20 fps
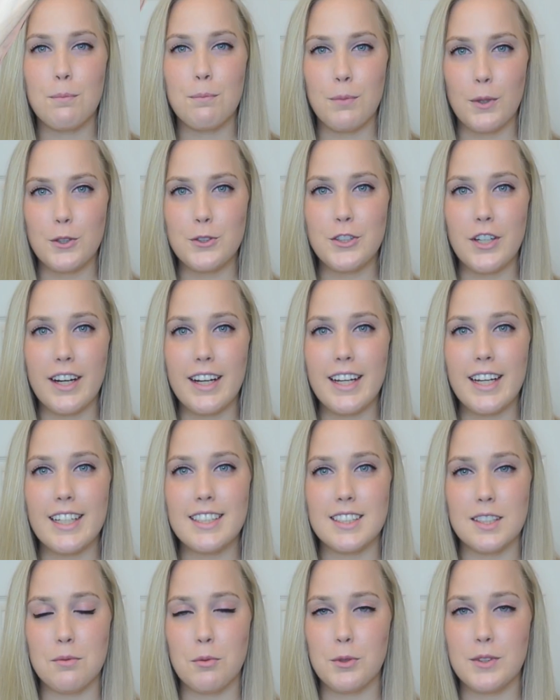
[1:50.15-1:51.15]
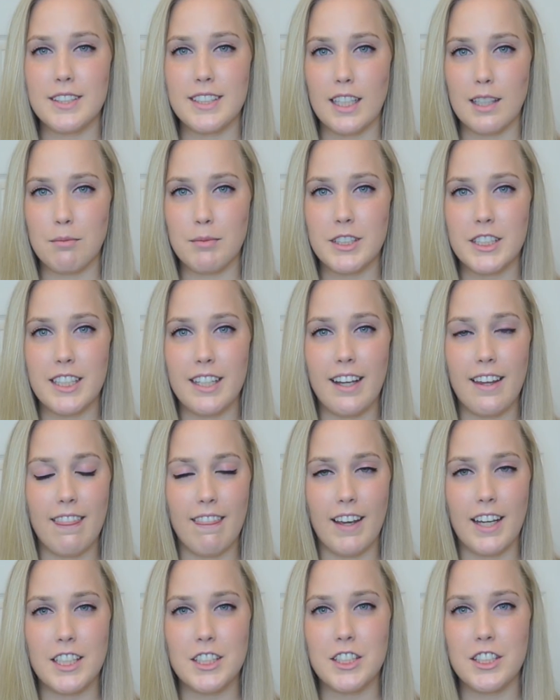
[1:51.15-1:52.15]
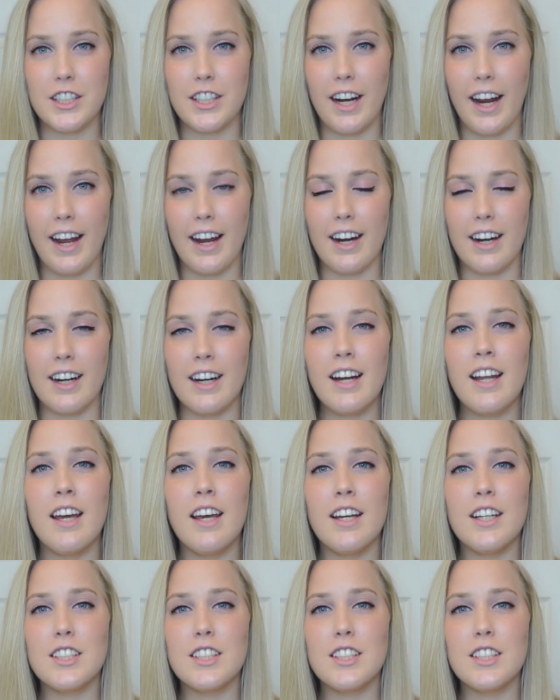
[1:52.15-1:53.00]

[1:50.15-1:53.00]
Blow drying is the most damaging thing to your hair.